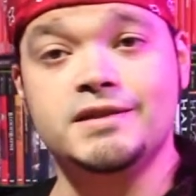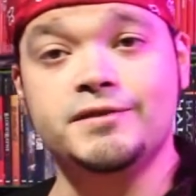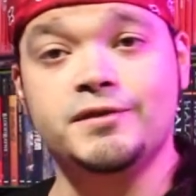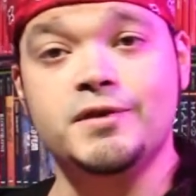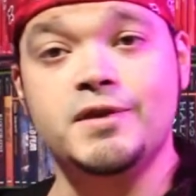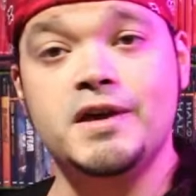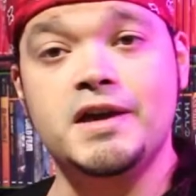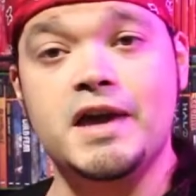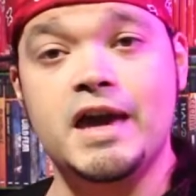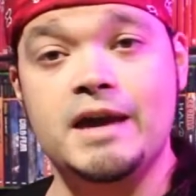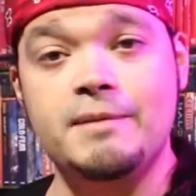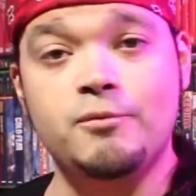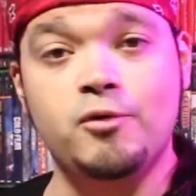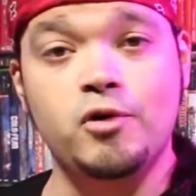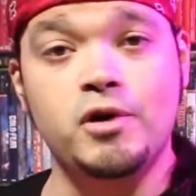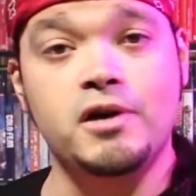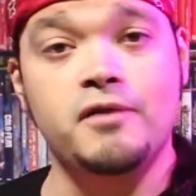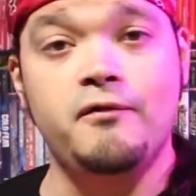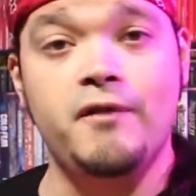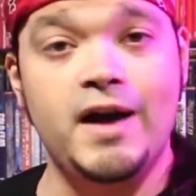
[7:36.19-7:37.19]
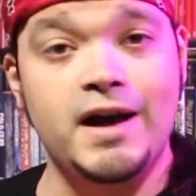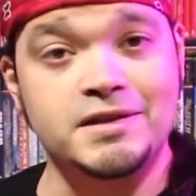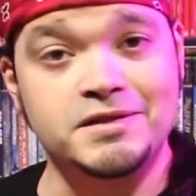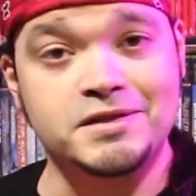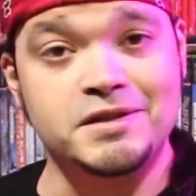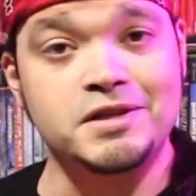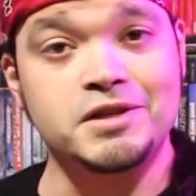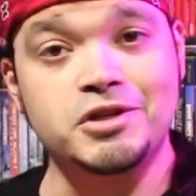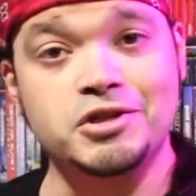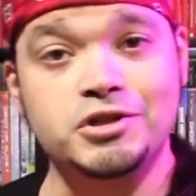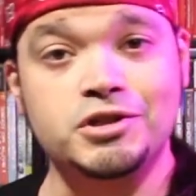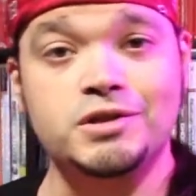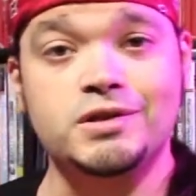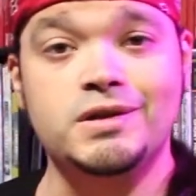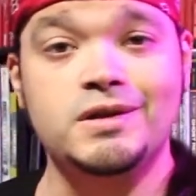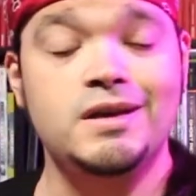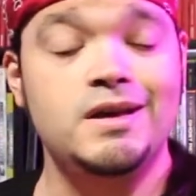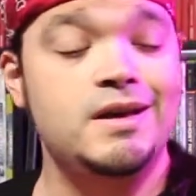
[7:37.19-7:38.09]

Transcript: for the Game Boy Advance edition.